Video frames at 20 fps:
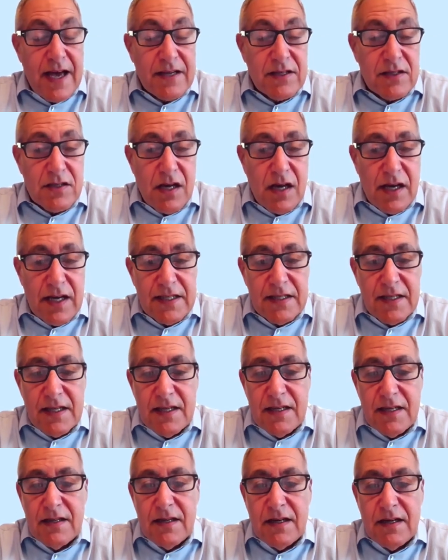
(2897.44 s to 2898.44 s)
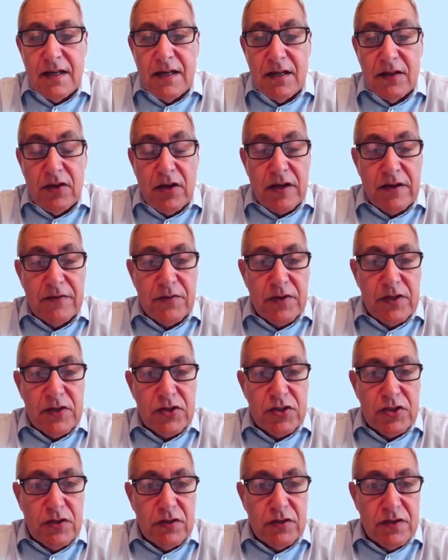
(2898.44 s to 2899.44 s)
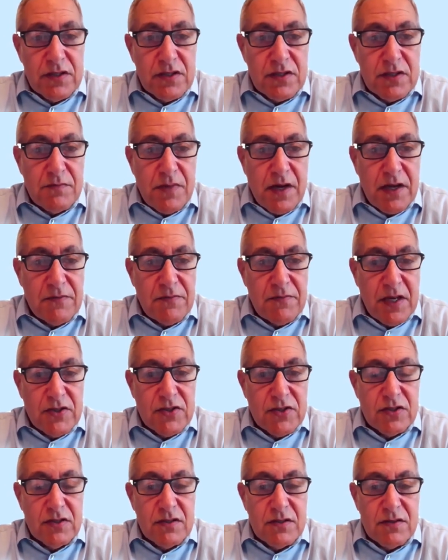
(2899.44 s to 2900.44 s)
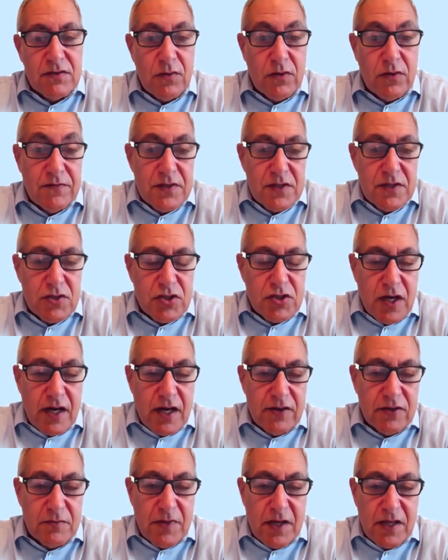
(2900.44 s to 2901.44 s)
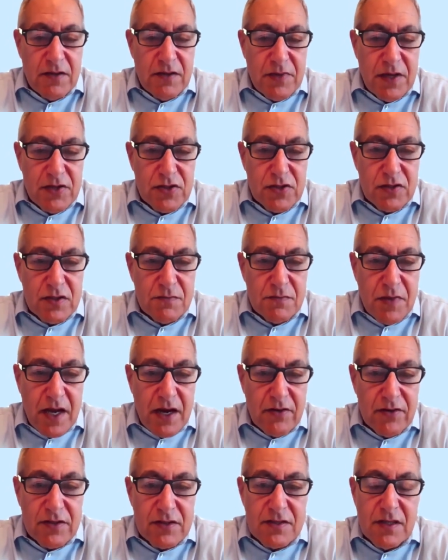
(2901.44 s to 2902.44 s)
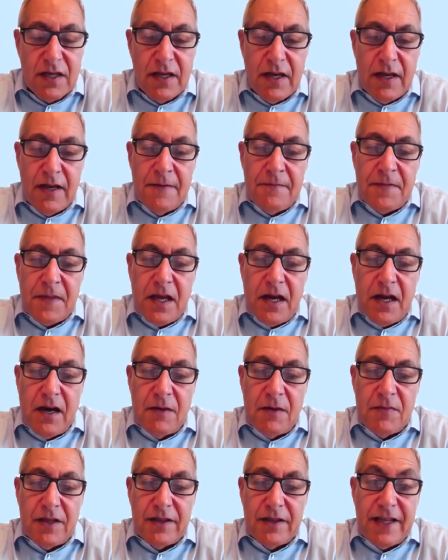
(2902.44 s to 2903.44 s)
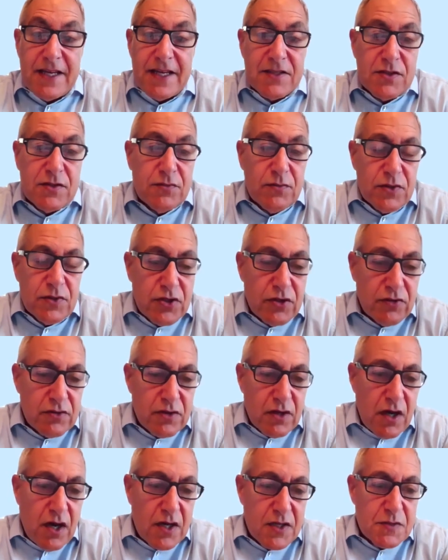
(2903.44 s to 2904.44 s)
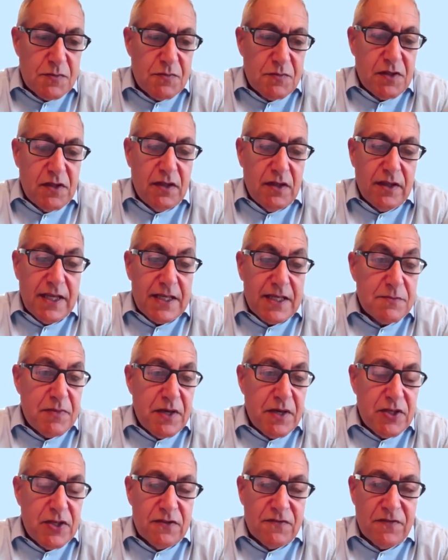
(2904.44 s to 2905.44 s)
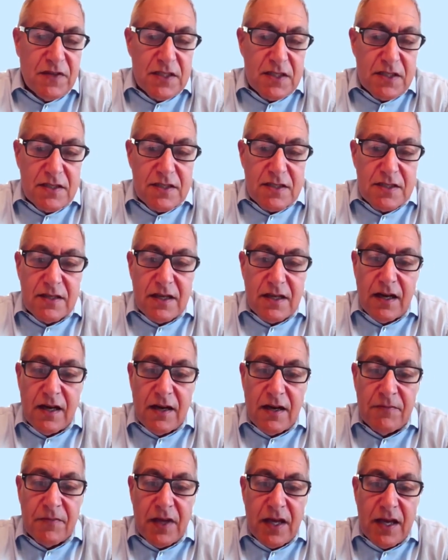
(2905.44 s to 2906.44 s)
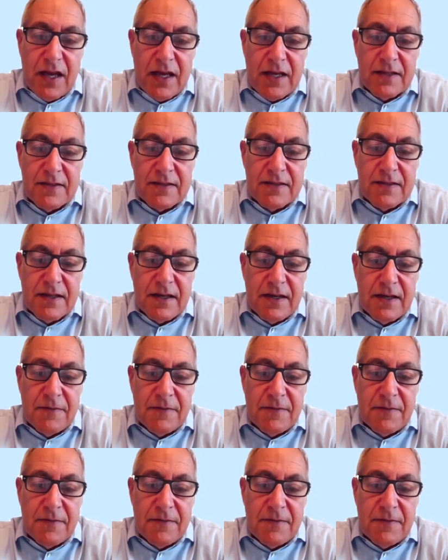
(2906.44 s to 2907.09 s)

anxiety, a lot of reassurance by the patient, or if it's a child, by the patient's parents, less return to hospital, less patient visits, and